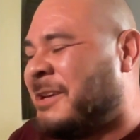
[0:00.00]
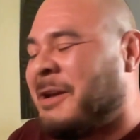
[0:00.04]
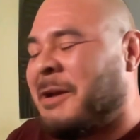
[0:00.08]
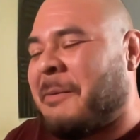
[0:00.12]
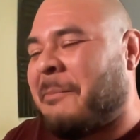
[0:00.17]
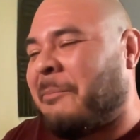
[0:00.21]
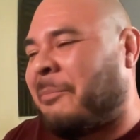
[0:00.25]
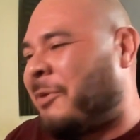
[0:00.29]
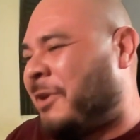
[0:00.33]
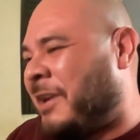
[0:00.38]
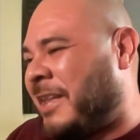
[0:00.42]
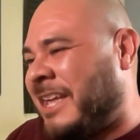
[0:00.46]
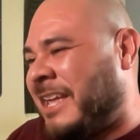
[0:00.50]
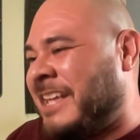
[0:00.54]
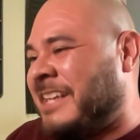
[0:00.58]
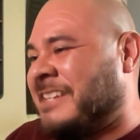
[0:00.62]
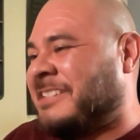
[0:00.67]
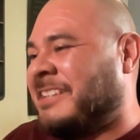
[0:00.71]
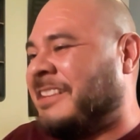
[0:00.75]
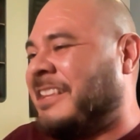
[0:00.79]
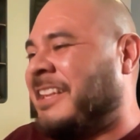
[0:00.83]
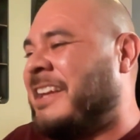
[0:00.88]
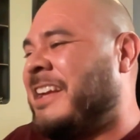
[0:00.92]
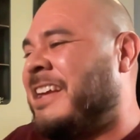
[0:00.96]
pretty
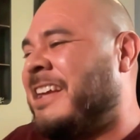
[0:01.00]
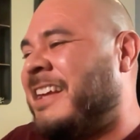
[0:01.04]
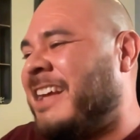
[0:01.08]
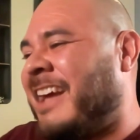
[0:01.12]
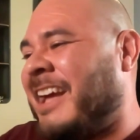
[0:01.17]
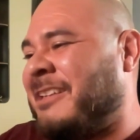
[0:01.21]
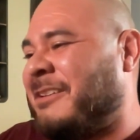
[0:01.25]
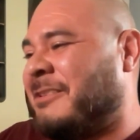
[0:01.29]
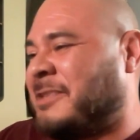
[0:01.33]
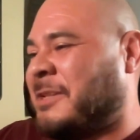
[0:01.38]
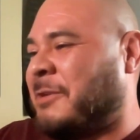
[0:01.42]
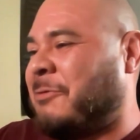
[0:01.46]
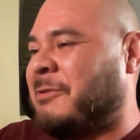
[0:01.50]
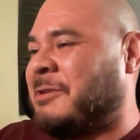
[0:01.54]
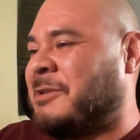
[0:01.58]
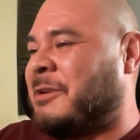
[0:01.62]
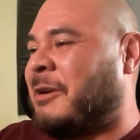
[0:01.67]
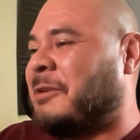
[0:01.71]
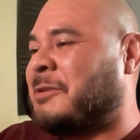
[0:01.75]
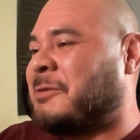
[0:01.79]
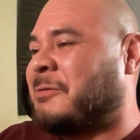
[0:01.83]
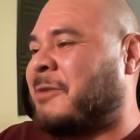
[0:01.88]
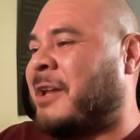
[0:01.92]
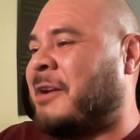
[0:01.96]
easily, and you'll see results
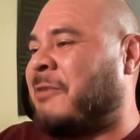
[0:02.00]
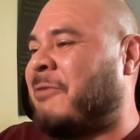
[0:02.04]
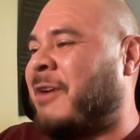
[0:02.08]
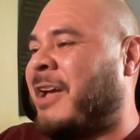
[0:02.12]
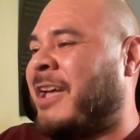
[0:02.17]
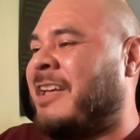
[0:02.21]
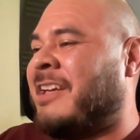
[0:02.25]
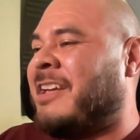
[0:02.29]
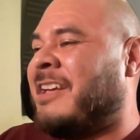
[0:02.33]
right away.